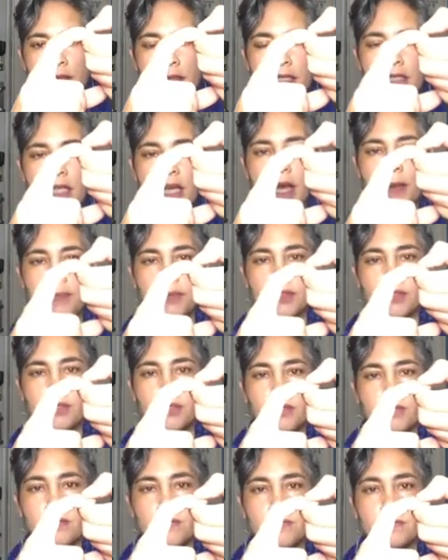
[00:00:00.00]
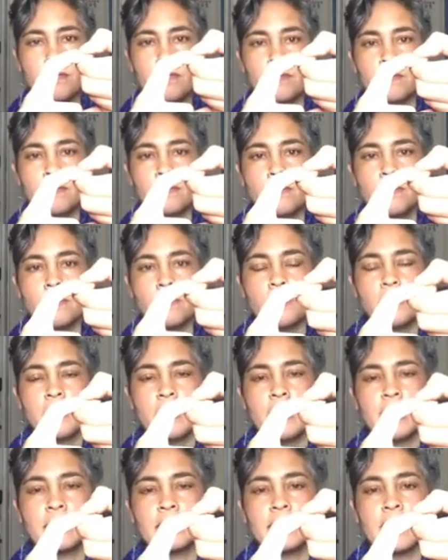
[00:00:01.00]
at the top of the
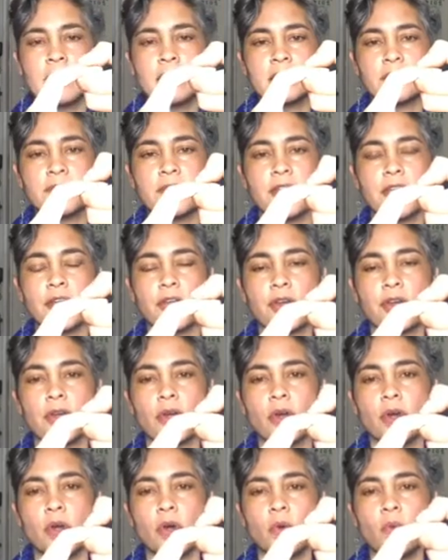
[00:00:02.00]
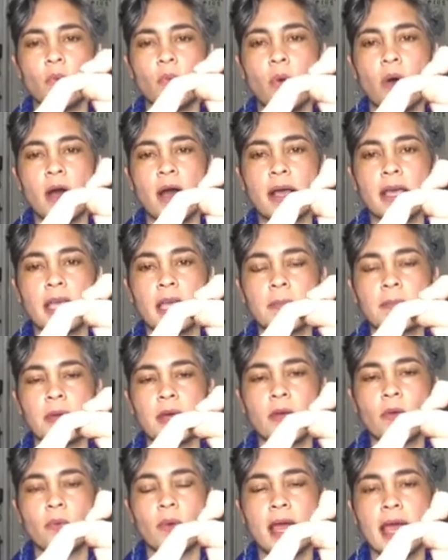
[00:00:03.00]
index finger, walking
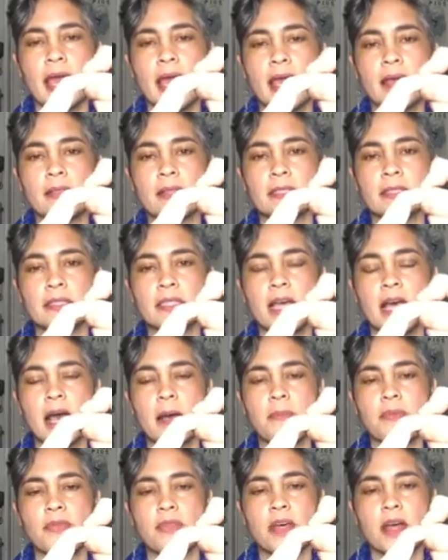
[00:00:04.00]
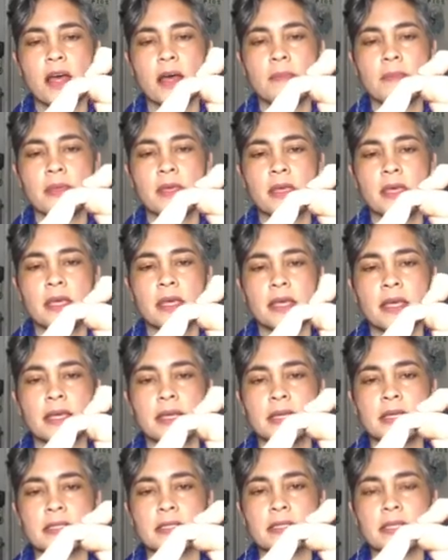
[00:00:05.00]
my way. This top thumb
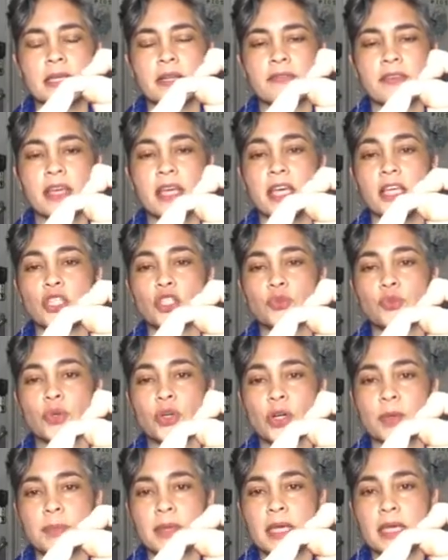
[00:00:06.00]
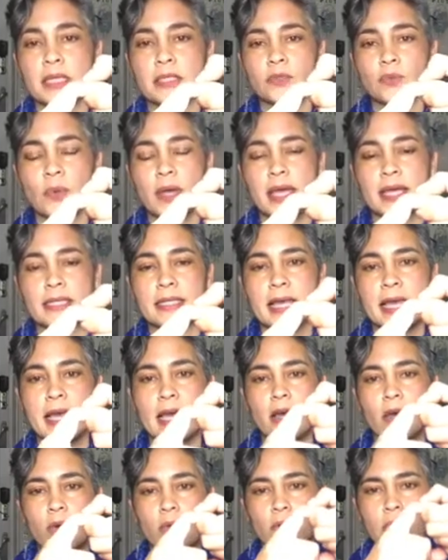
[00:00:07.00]
is kind of inchworming its way
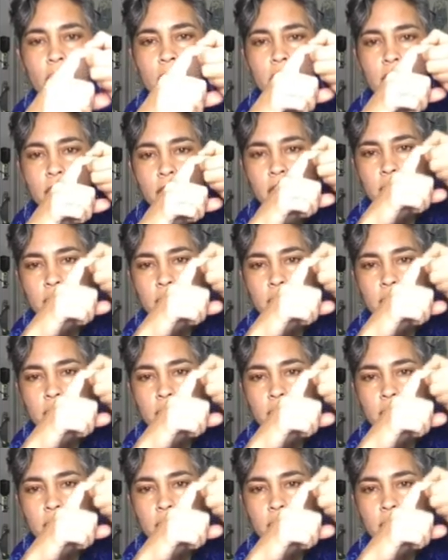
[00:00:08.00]
down.